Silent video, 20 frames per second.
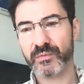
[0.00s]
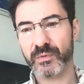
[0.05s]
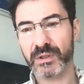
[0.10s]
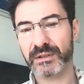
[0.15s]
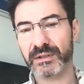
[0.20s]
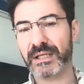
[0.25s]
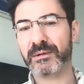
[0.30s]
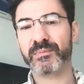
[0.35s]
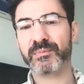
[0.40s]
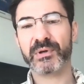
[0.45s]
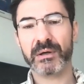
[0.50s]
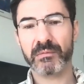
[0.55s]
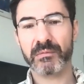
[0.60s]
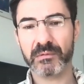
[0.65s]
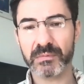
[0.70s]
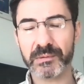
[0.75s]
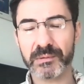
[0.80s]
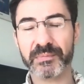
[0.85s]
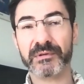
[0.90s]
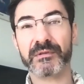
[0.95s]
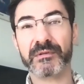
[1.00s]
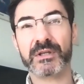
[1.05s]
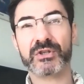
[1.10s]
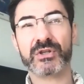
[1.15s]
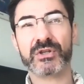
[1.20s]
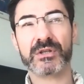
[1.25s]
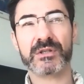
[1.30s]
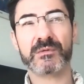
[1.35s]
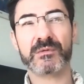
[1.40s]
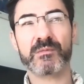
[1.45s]
well, not probably,
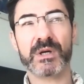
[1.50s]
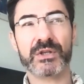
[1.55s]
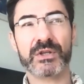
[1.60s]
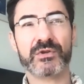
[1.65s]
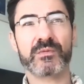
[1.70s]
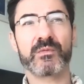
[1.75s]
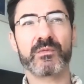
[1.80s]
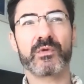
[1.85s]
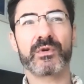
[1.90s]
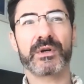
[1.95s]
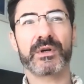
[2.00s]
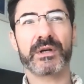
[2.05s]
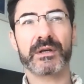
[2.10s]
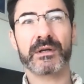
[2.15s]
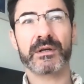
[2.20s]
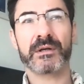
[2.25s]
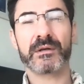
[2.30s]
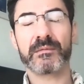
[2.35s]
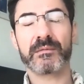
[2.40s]
prevention is much more